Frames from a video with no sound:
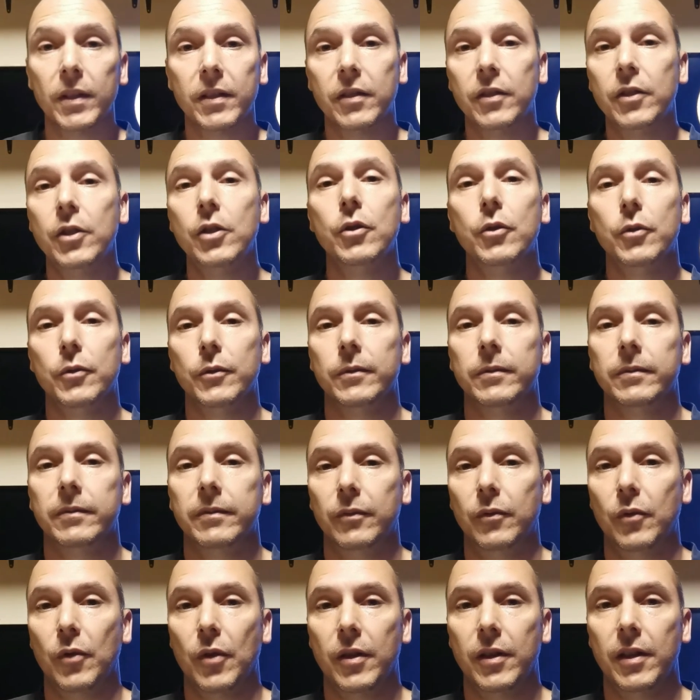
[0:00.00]
what's new
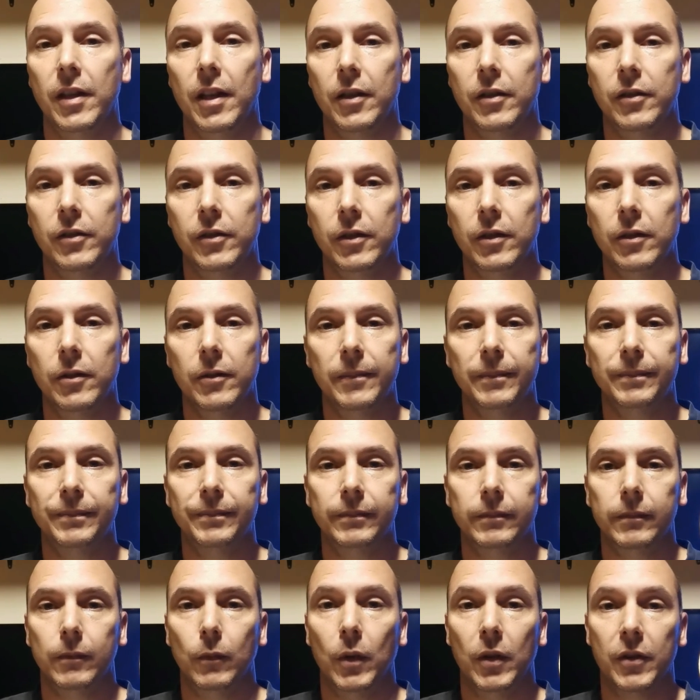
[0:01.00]
for the next year?
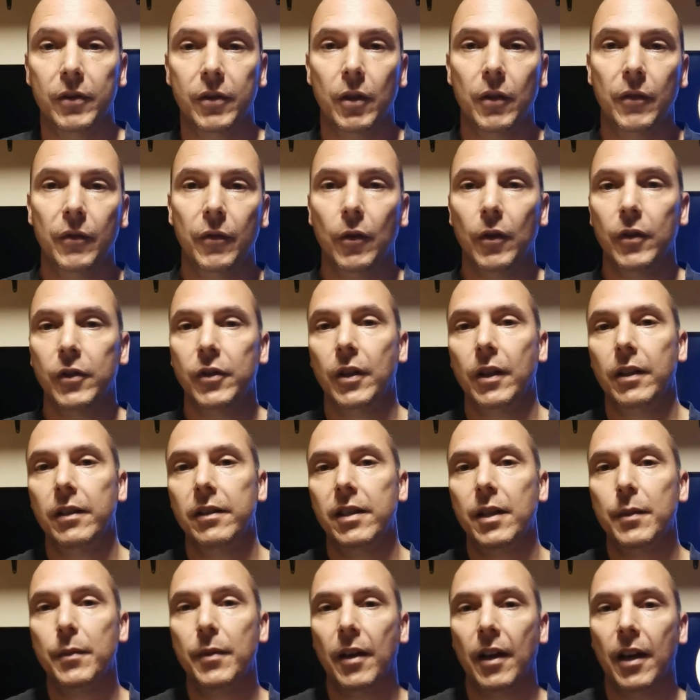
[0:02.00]
Well, so far, as you can
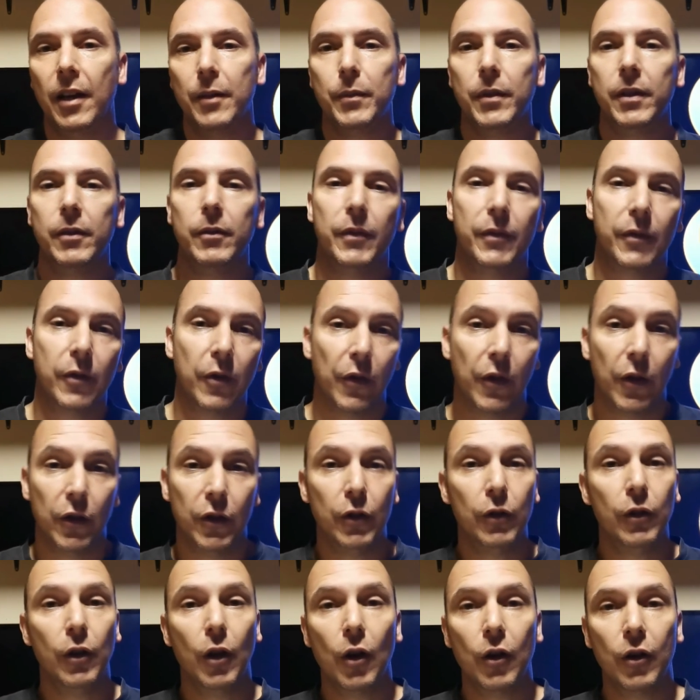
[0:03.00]
see behind me, we've got the
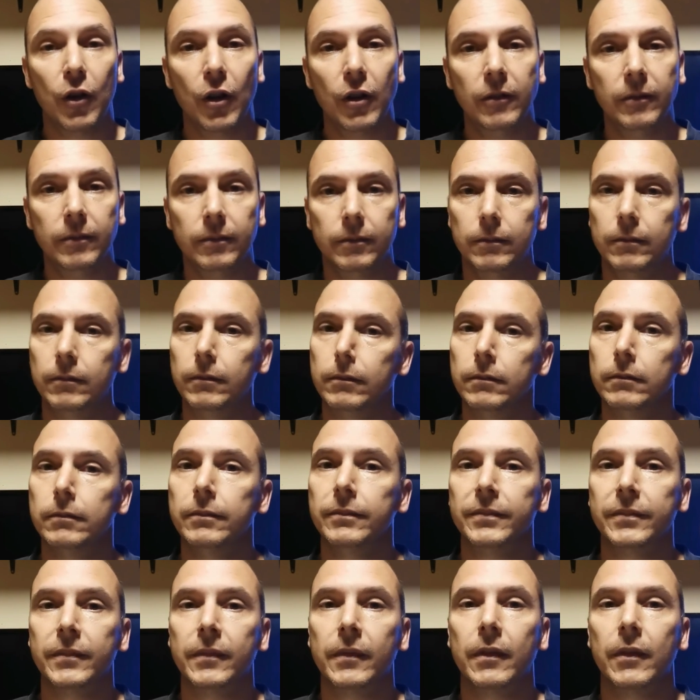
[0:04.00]
new logo
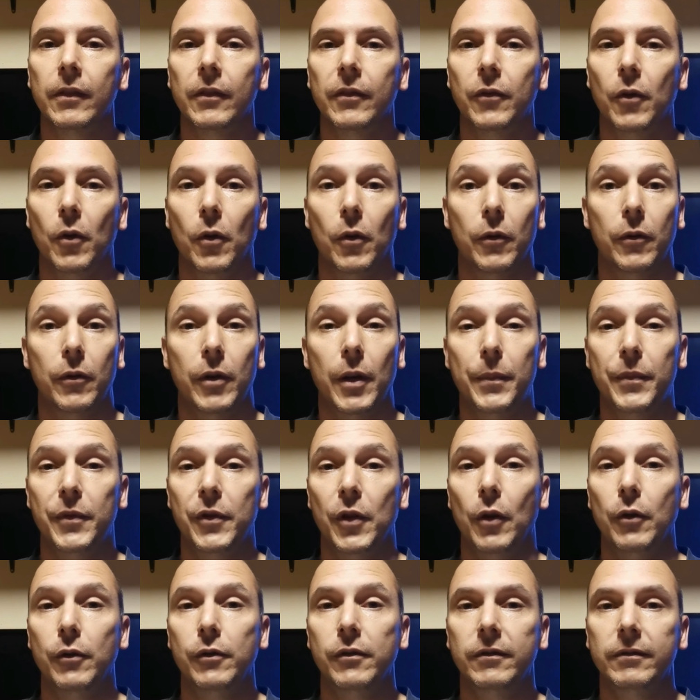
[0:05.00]
for CriPt
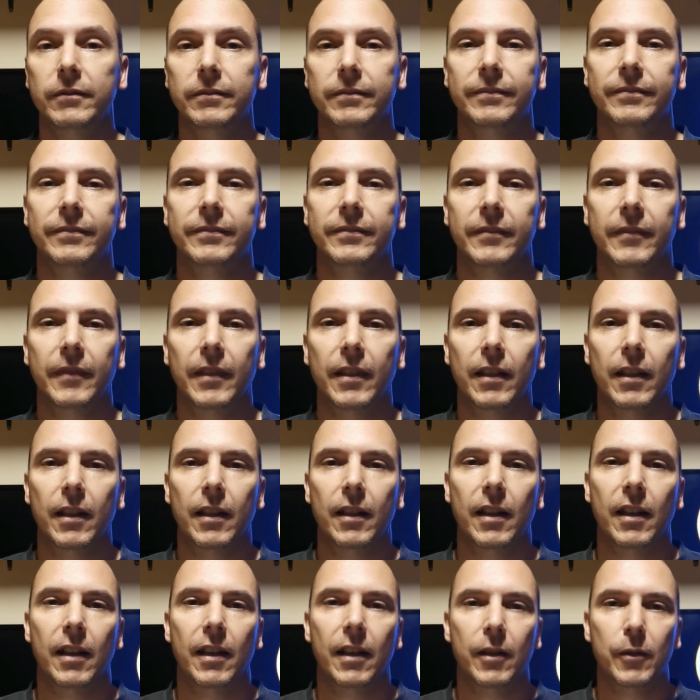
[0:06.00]
ZoNe,
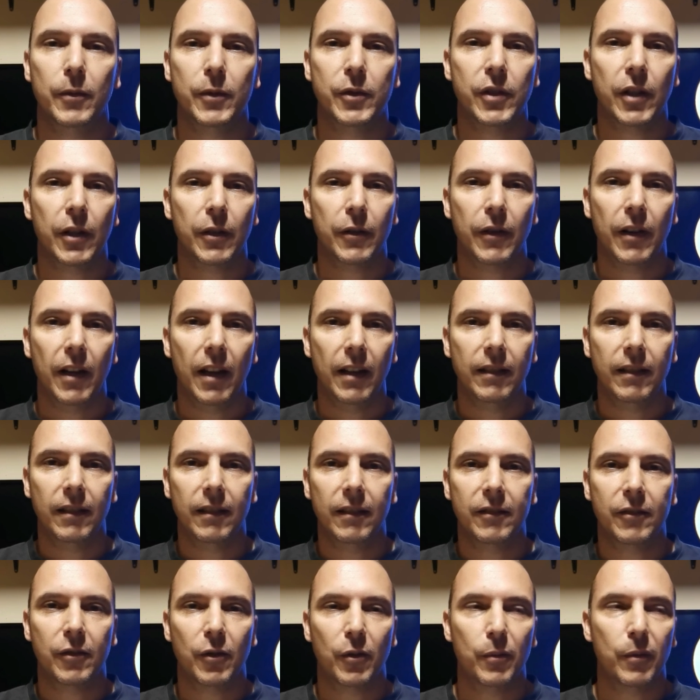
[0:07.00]
uh, which I
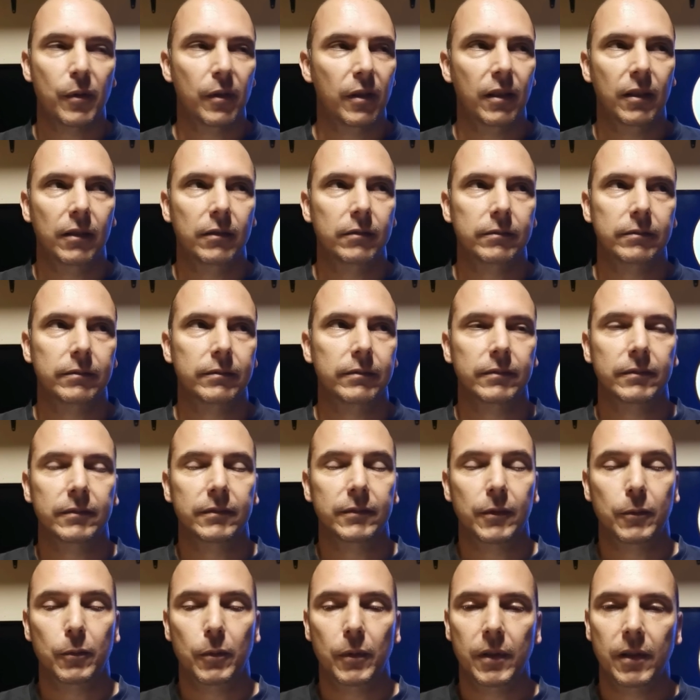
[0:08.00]
created somewhere in
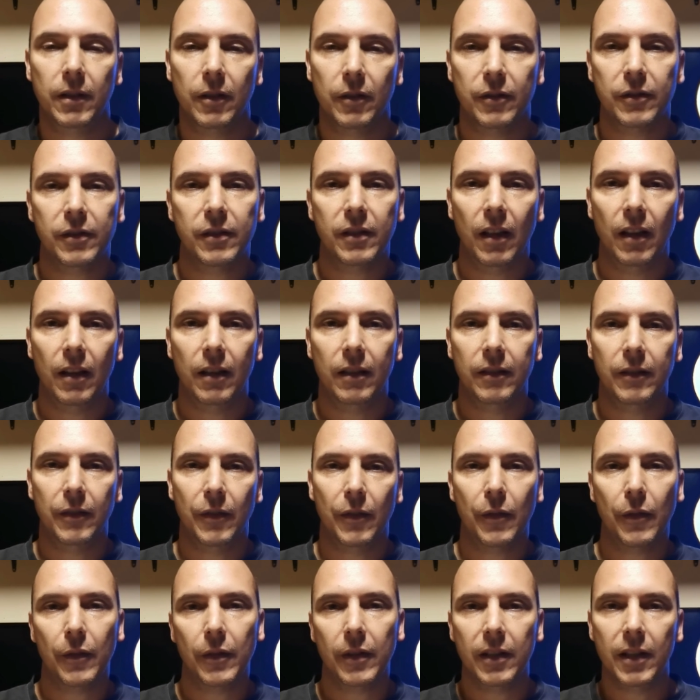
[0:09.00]
Windows 10
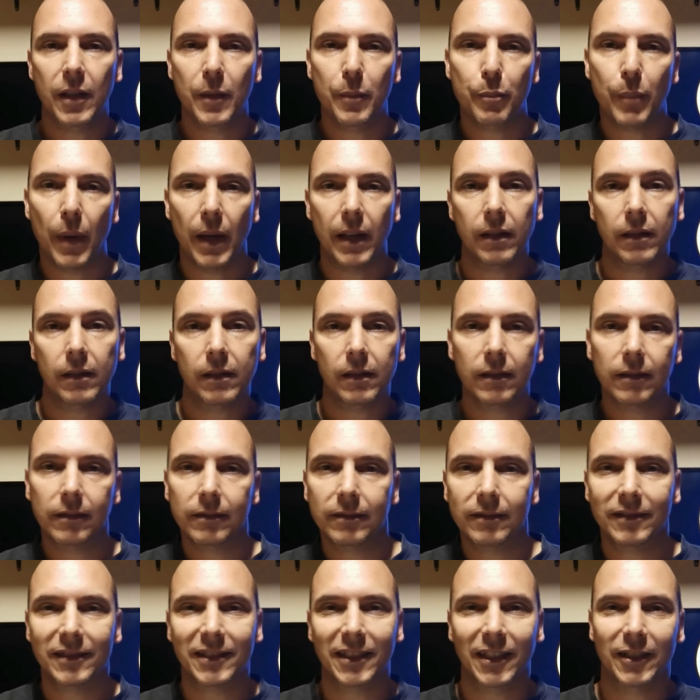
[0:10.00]
3D Paint.
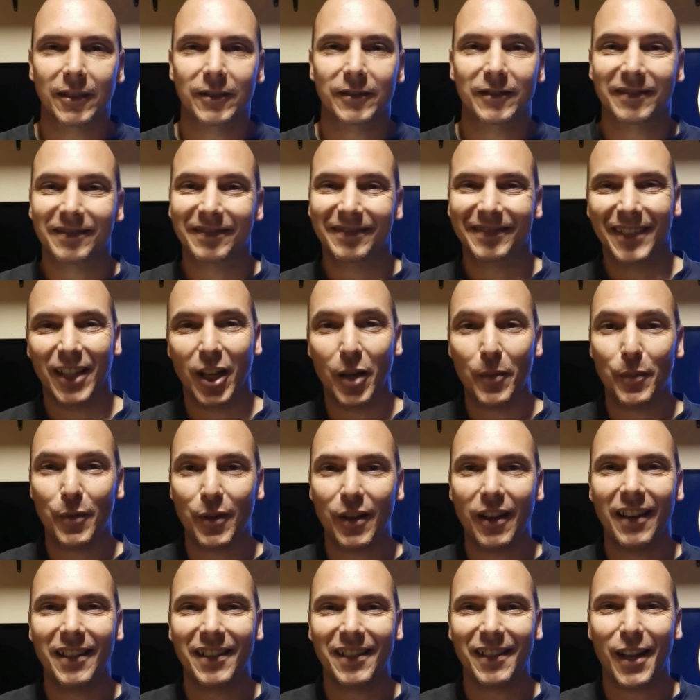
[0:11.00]
So hope
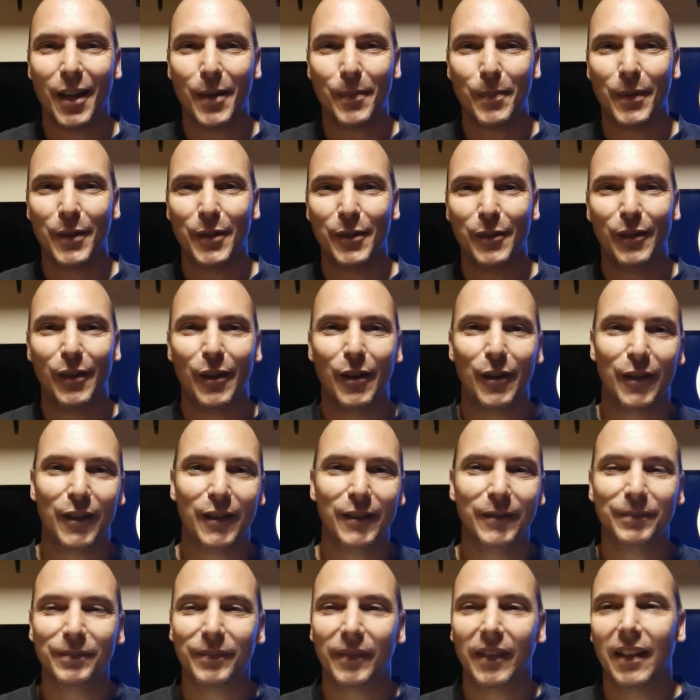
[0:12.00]
you guys like my new
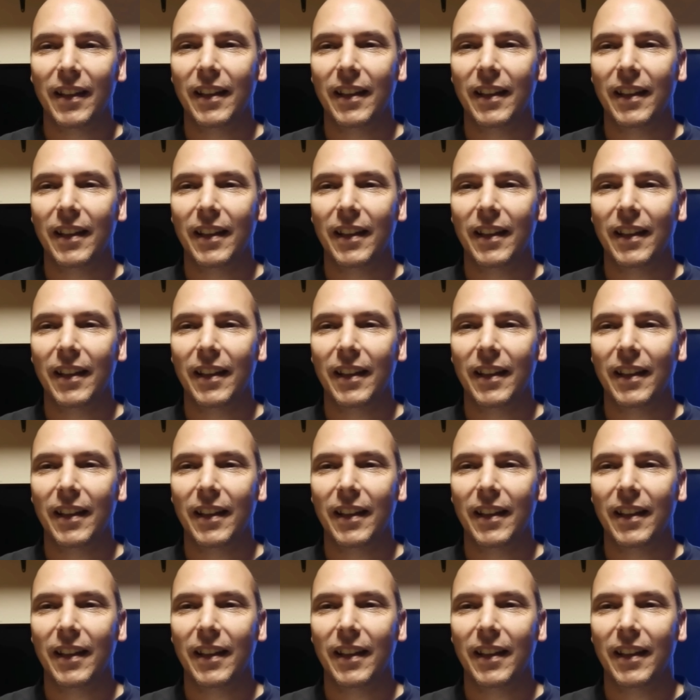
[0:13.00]
logo.